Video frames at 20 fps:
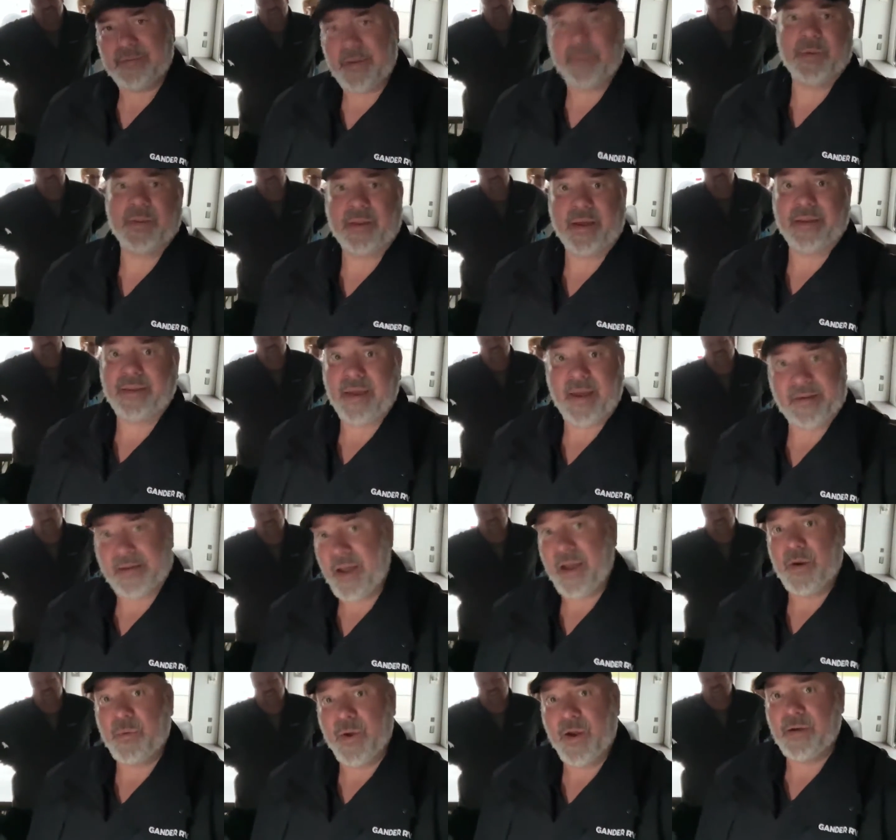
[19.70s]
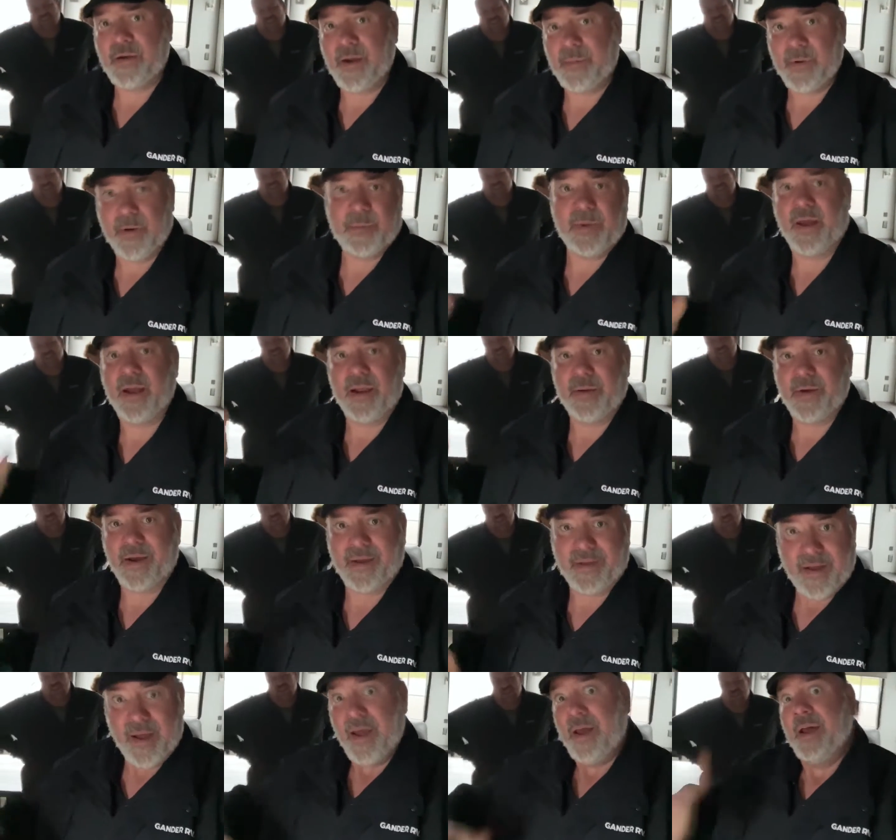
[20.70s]
something like that. Kind of weird number, but
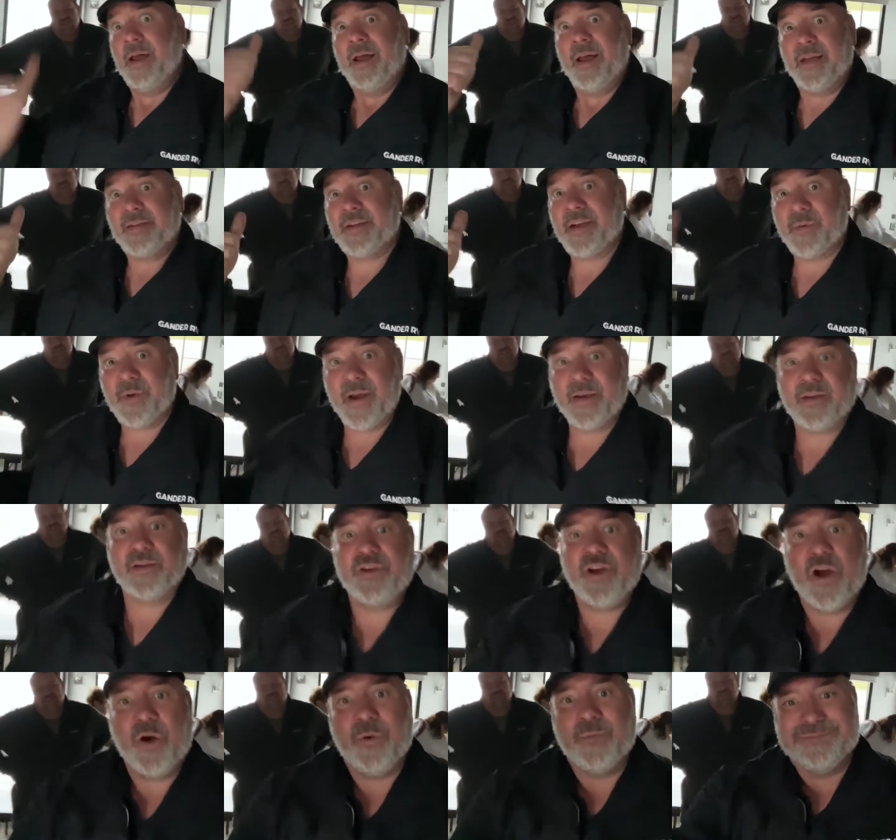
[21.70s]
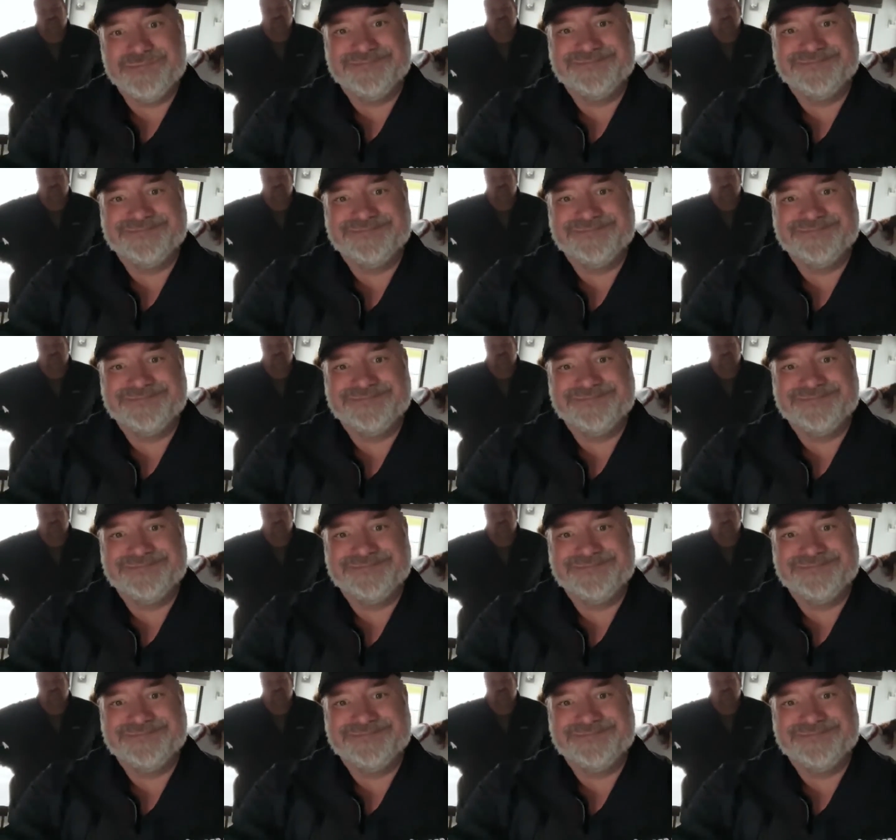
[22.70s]
anyway, let's get right to Joe.